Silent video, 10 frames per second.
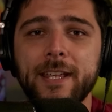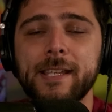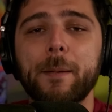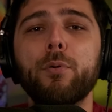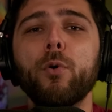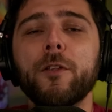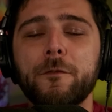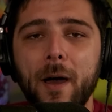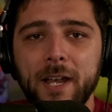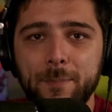is a pool
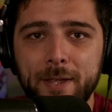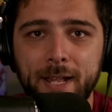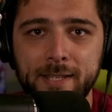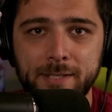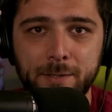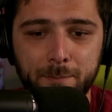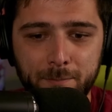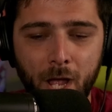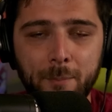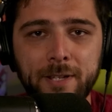of money begins to
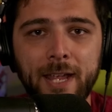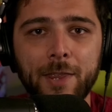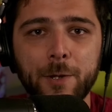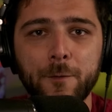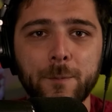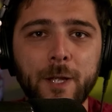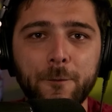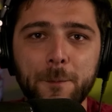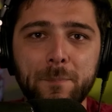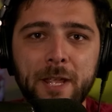come together from
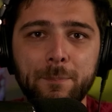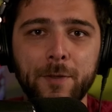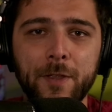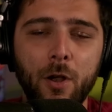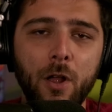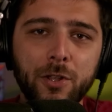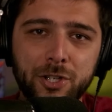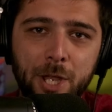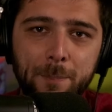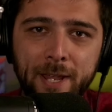different people that all are
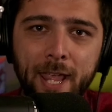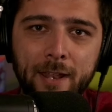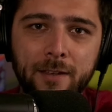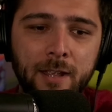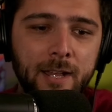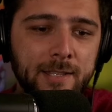chipping in